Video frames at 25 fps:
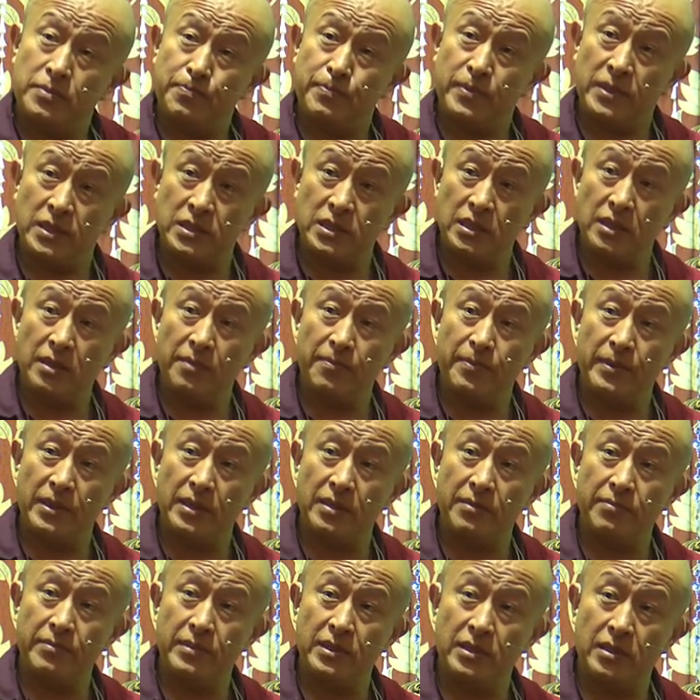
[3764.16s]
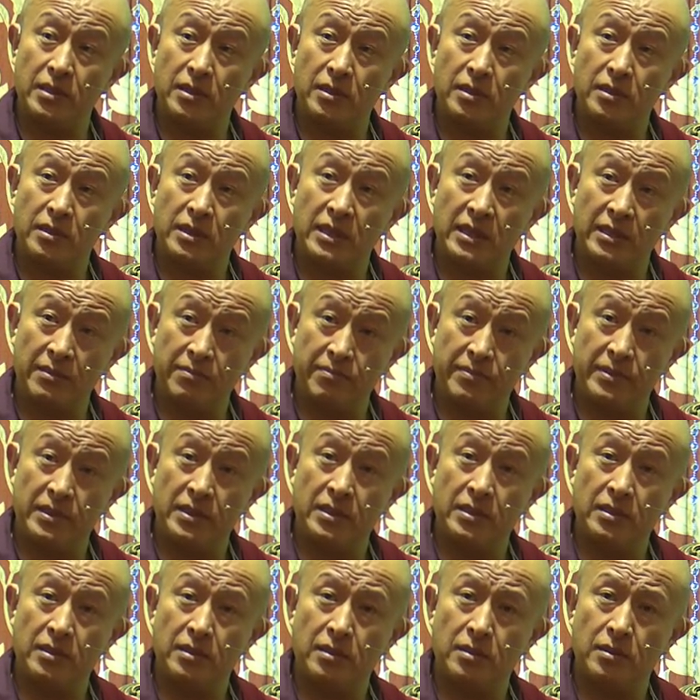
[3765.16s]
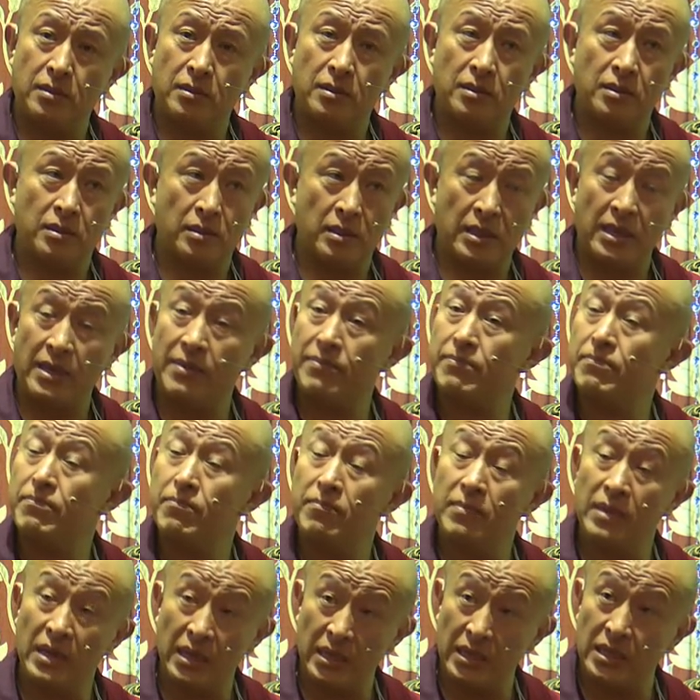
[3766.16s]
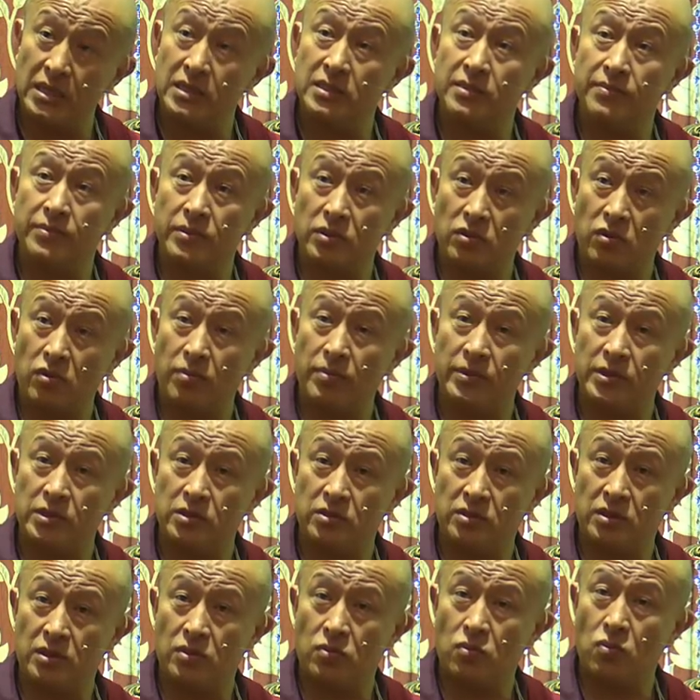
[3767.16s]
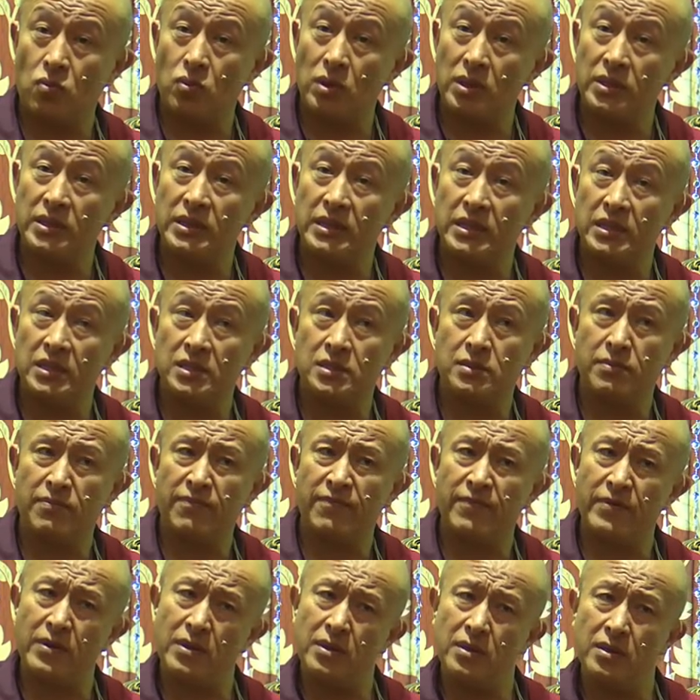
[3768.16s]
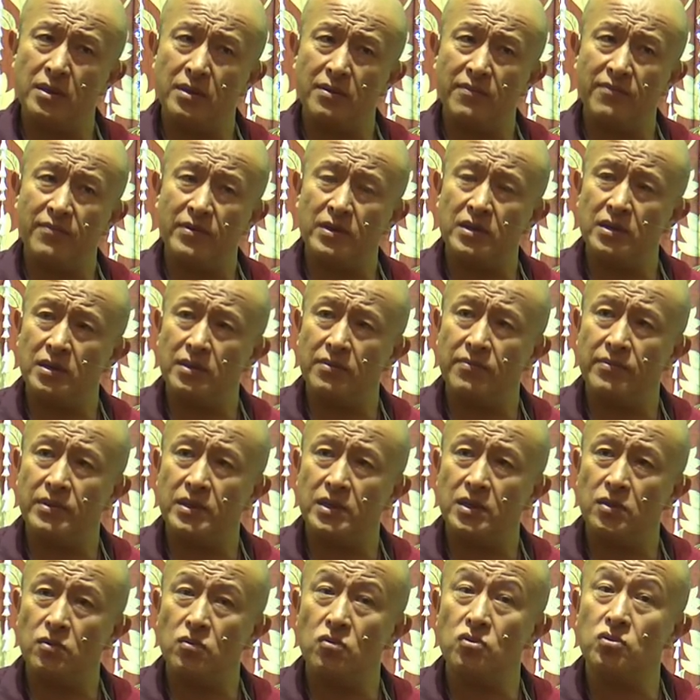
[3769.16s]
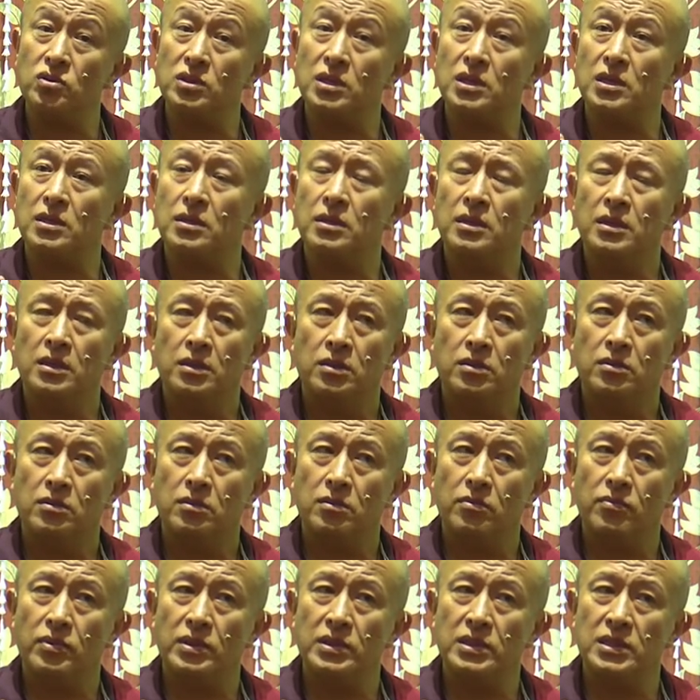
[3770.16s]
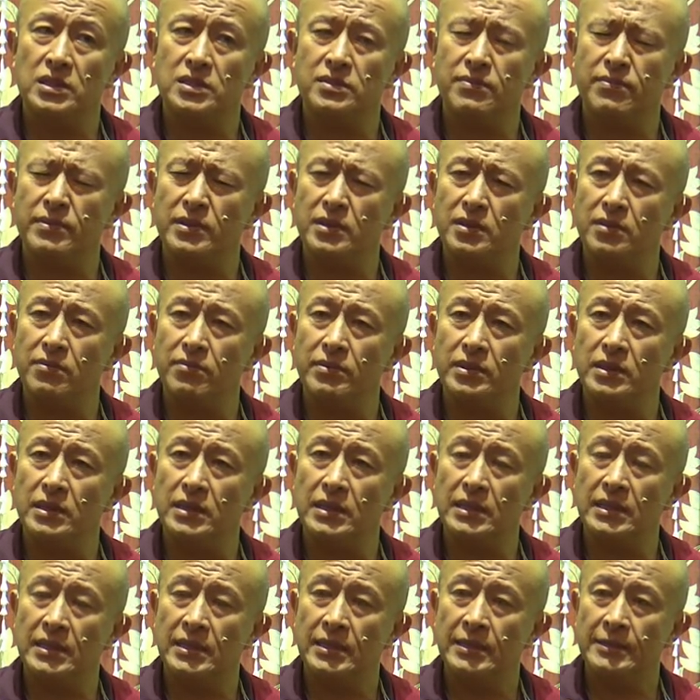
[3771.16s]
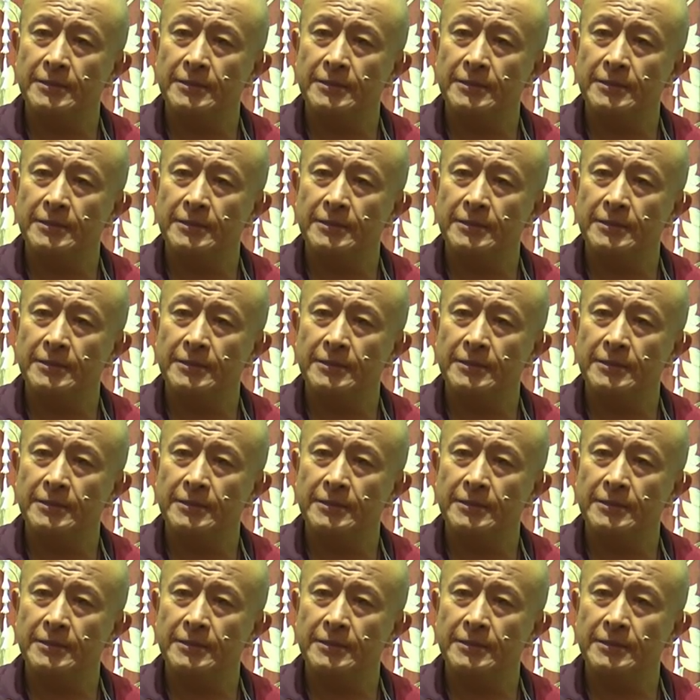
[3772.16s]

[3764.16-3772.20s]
Prajnaparamita can be, have many different commentary. One is very, very, very uttara, one is very, very,